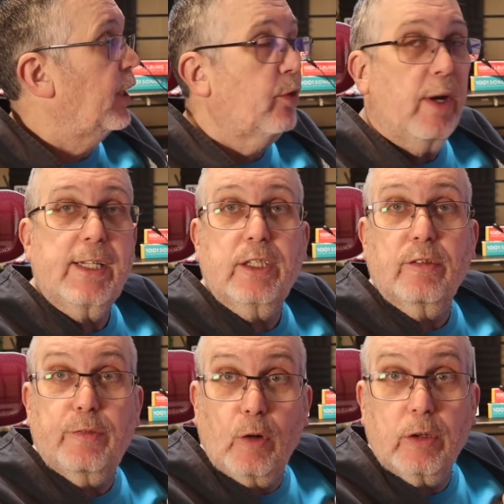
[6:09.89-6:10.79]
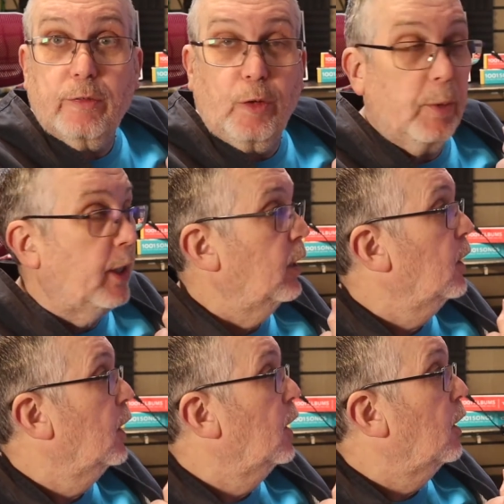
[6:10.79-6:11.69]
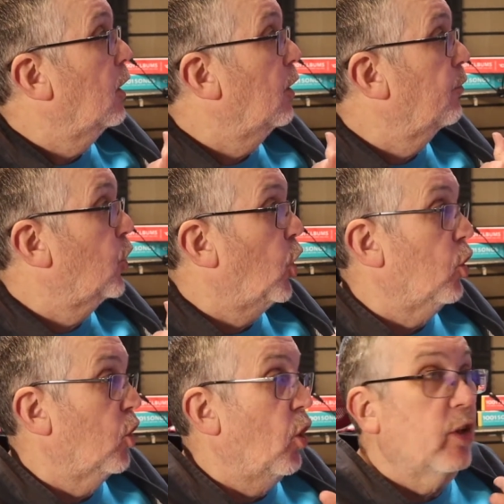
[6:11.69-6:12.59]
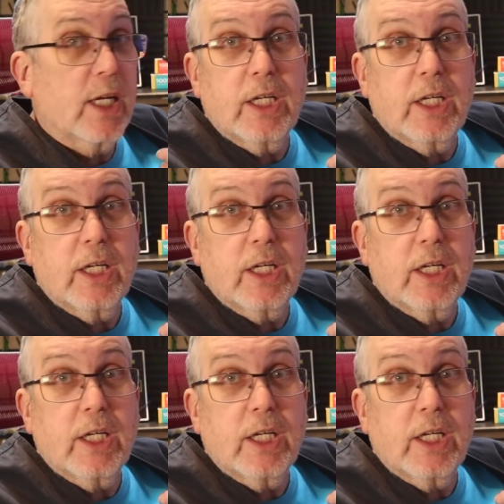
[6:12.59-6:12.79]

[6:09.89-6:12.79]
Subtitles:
created a folder for me of Korg other